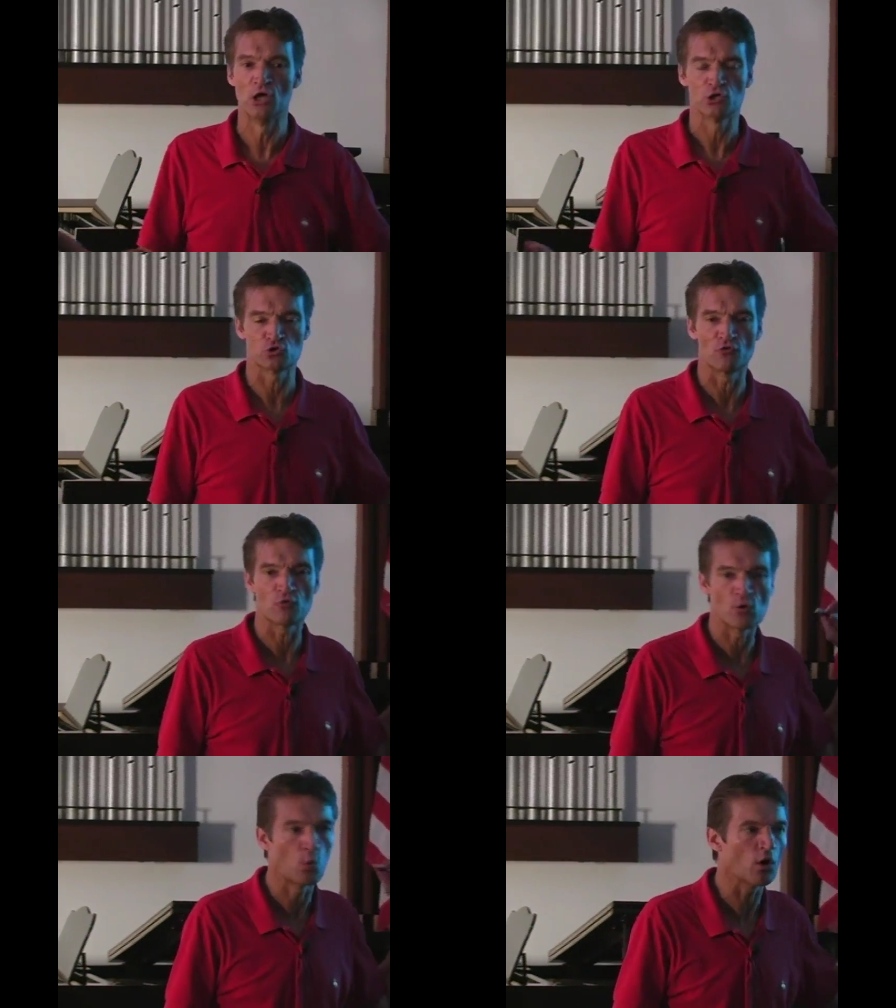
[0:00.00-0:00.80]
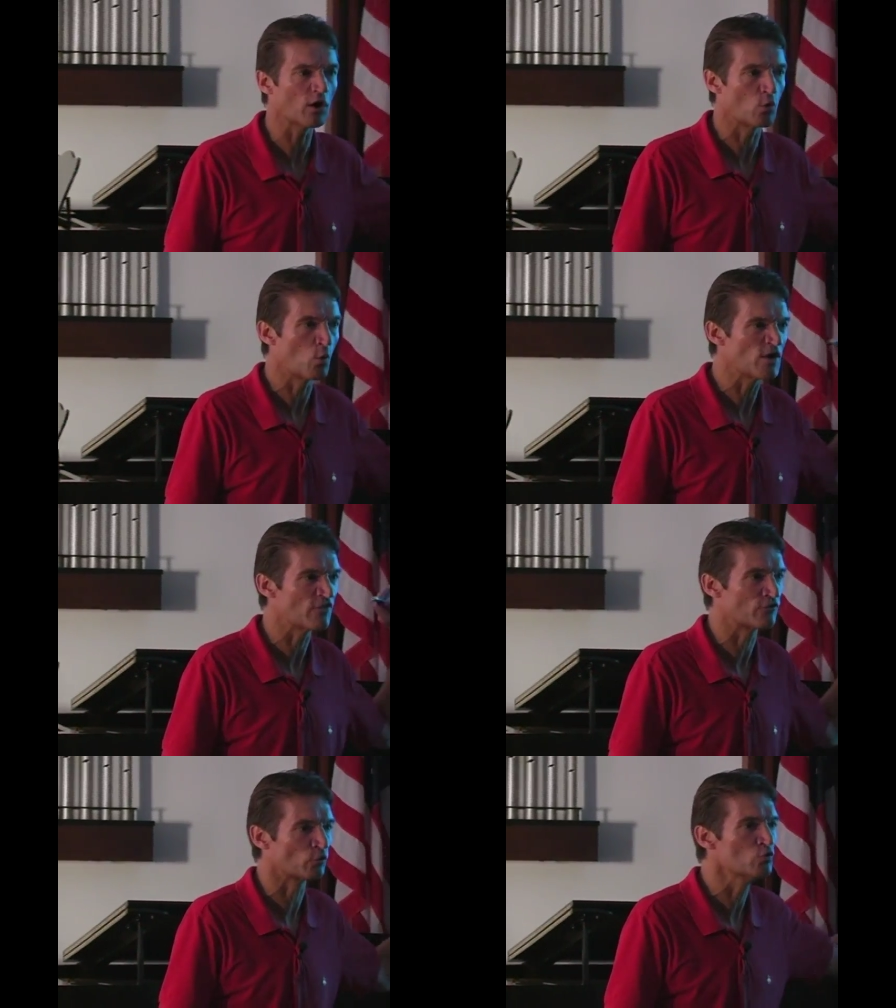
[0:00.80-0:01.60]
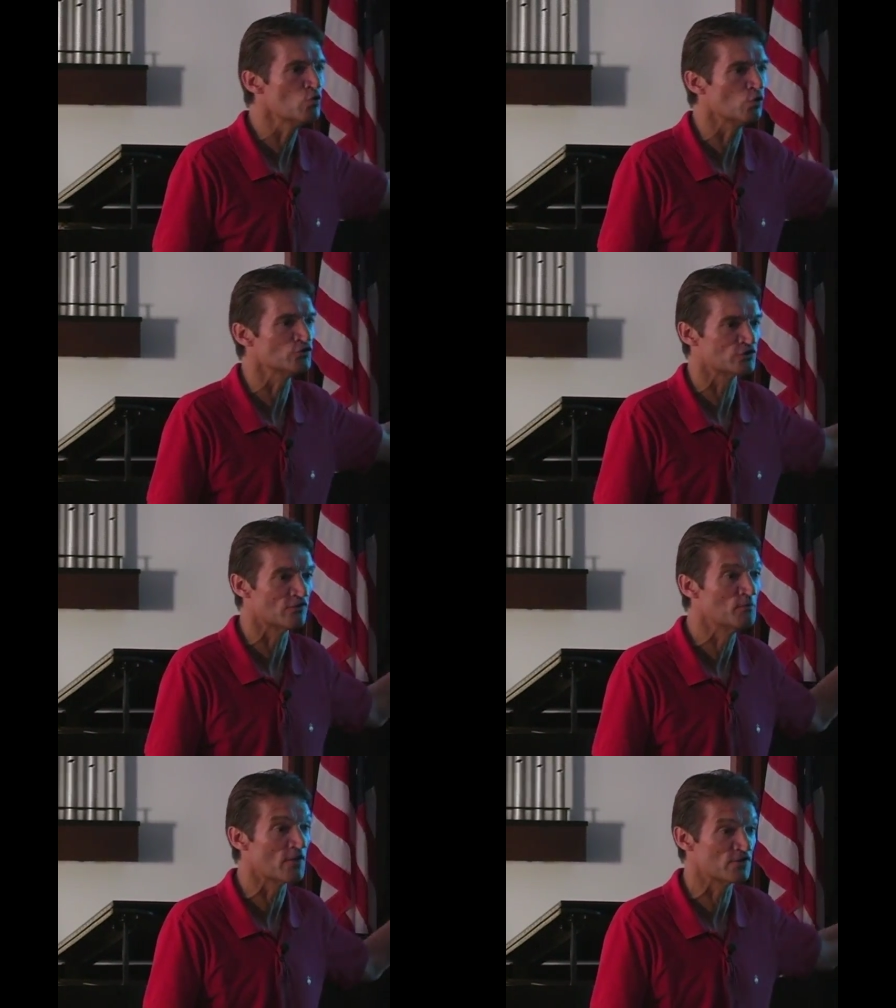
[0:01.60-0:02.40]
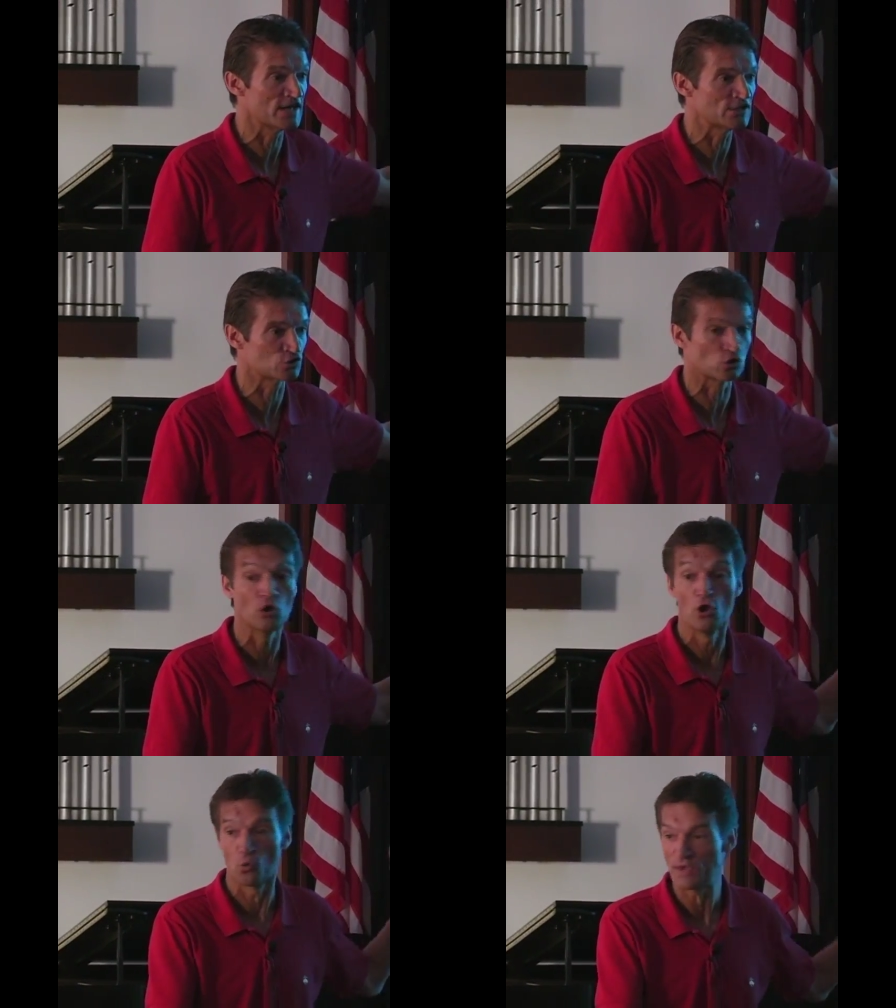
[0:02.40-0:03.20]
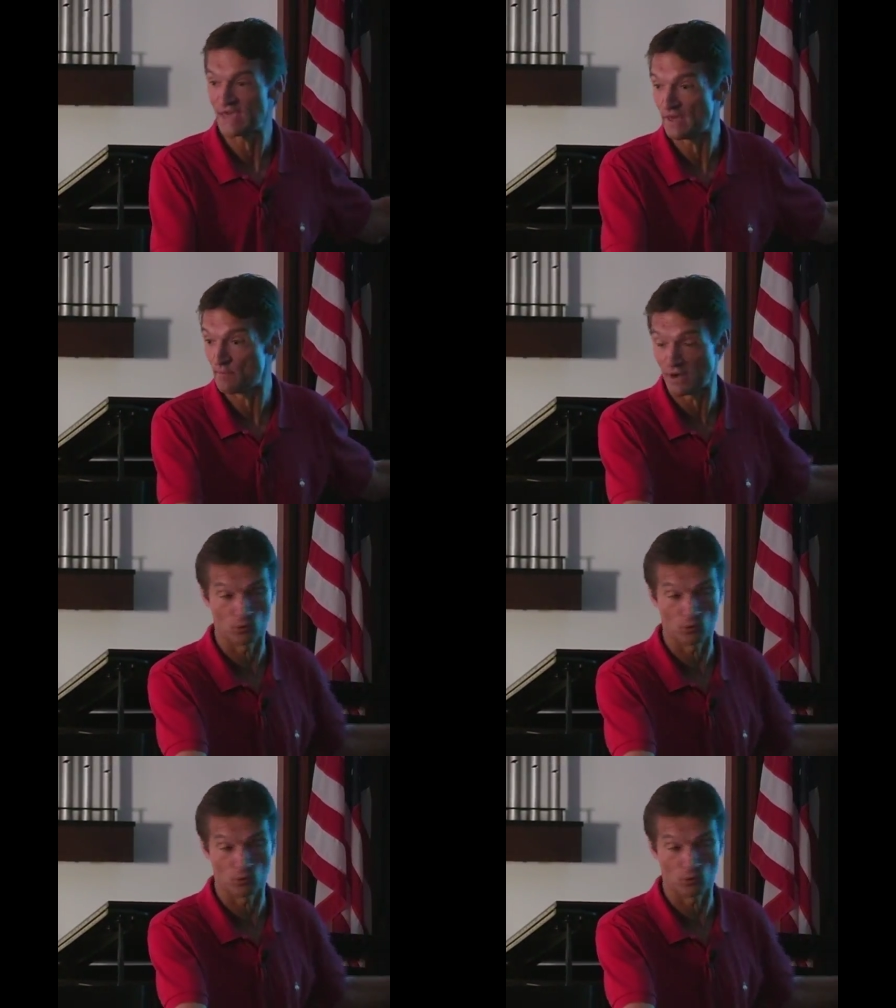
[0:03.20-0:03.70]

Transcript: So if we work with the rules of Mother Nature, we get better